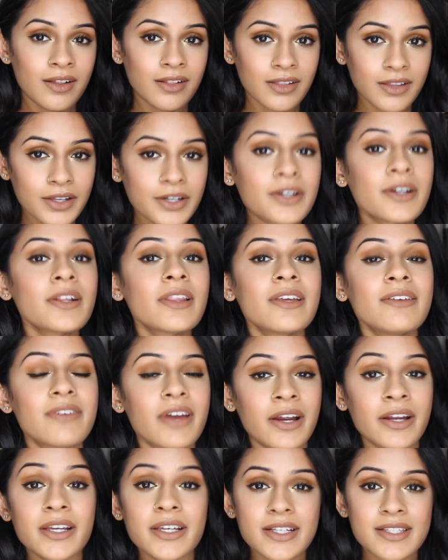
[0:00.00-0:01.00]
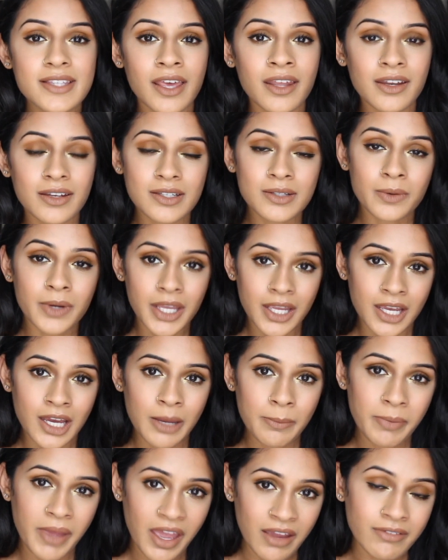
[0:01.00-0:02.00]
literally very excited to wake
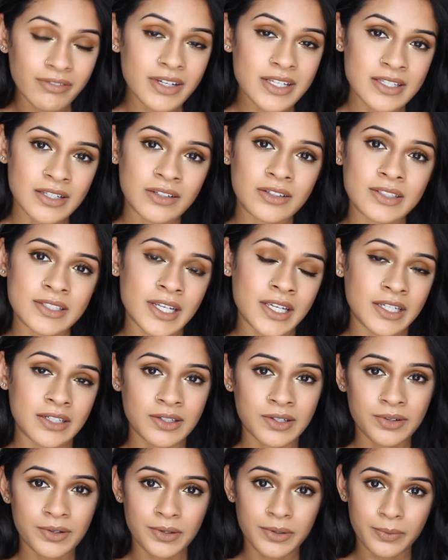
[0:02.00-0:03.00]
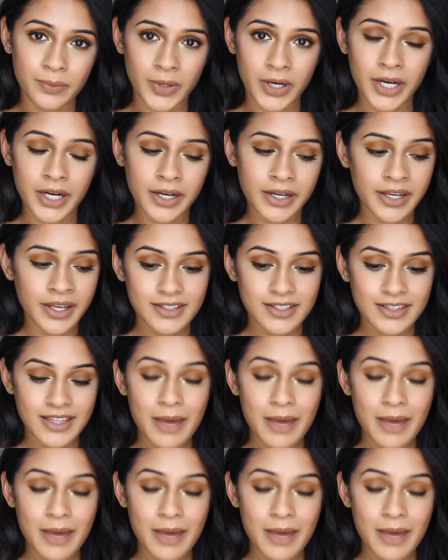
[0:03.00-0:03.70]
up every single day and go to work.